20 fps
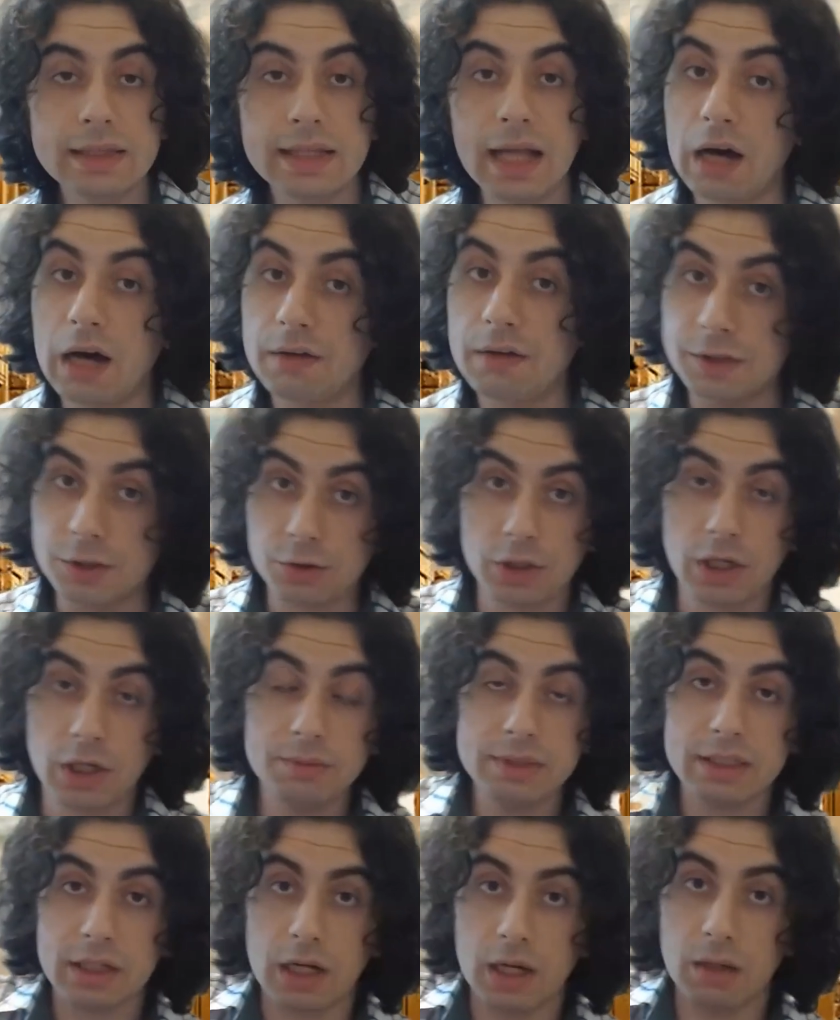Now, of the
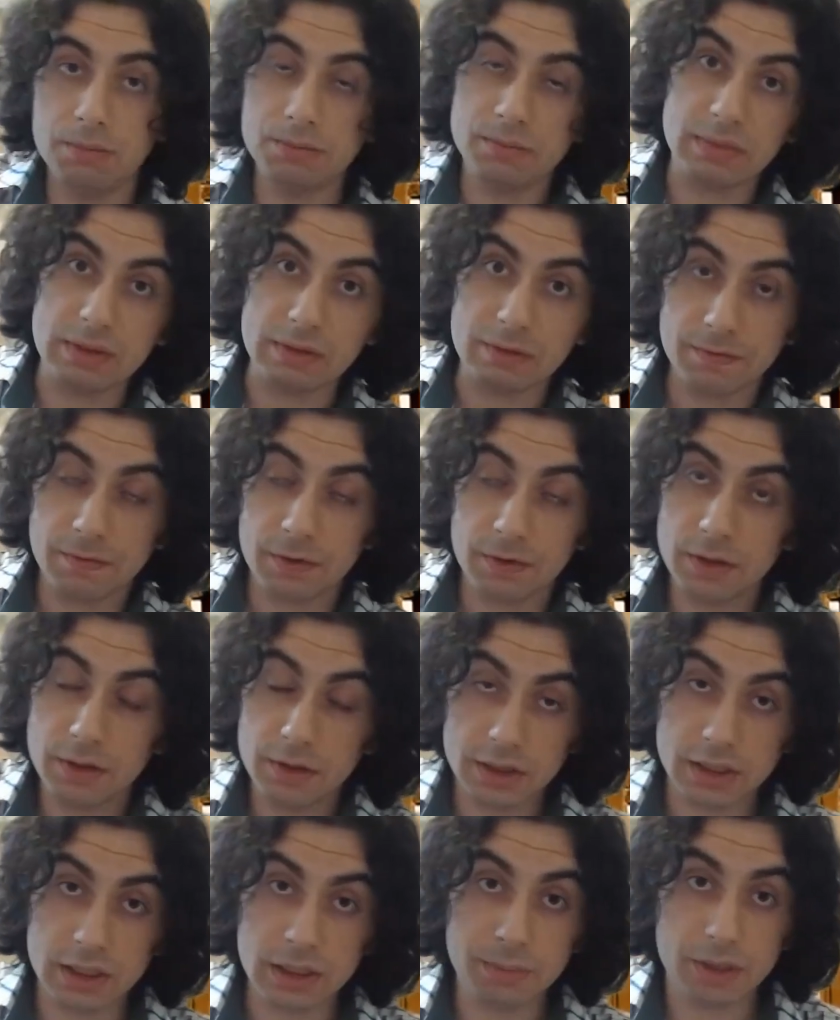tribes that come
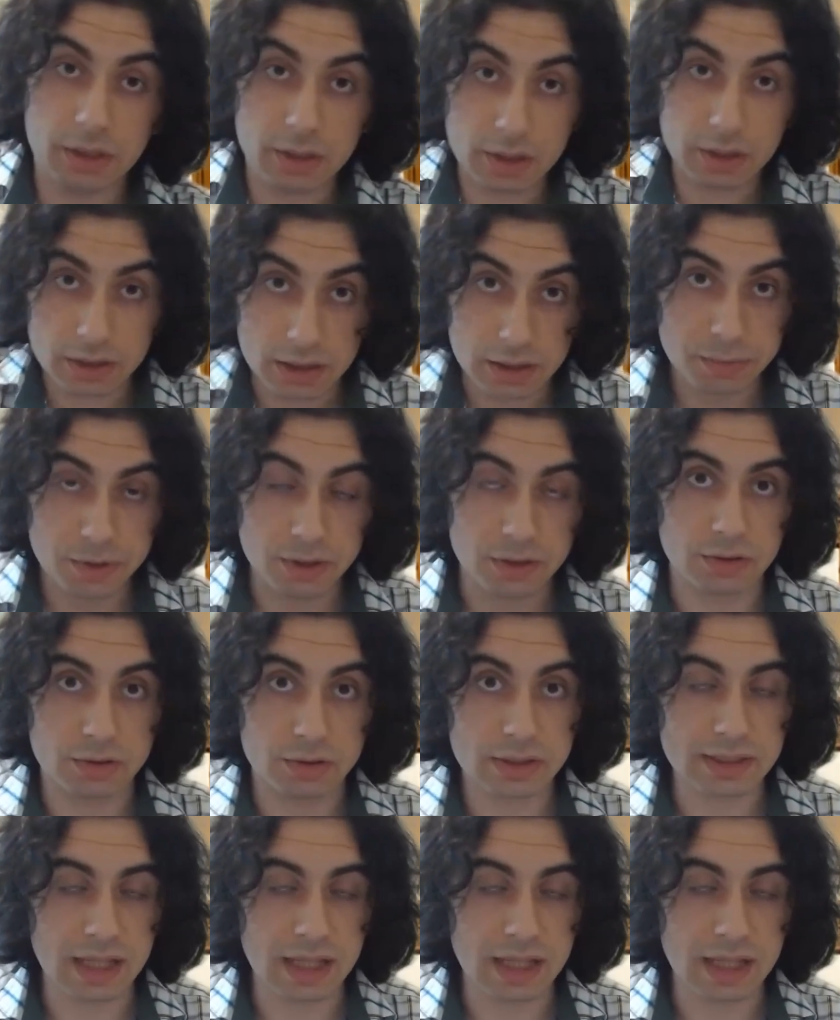further deeper and deeper into